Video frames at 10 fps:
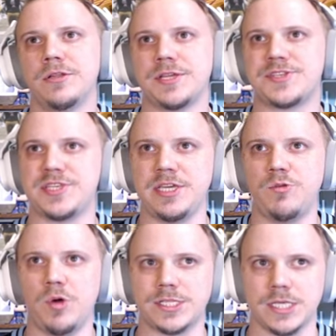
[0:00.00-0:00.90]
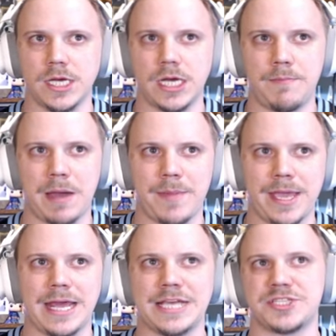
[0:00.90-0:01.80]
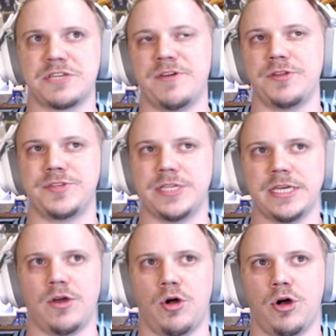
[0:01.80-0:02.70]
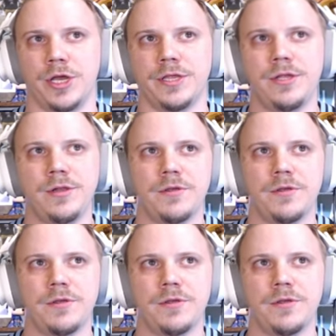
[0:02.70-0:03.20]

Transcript: Let's see what uh, my man Esquivel did on